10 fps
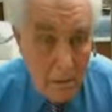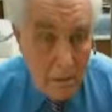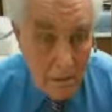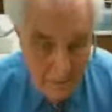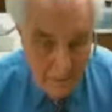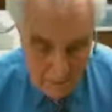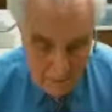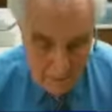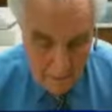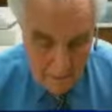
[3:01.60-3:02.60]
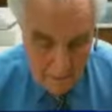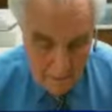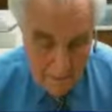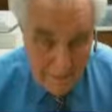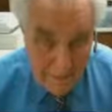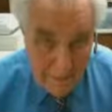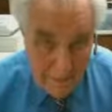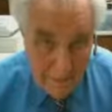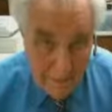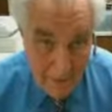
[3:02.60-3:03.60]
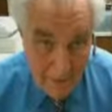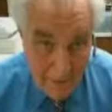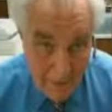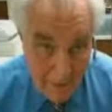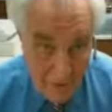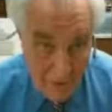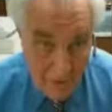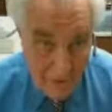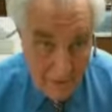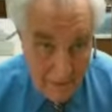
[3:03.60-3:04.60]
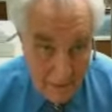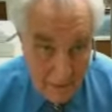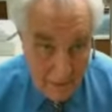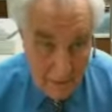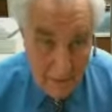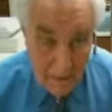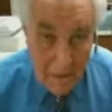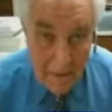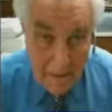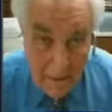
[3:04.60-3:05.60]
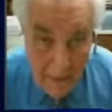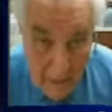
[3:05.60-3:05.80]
[no speech]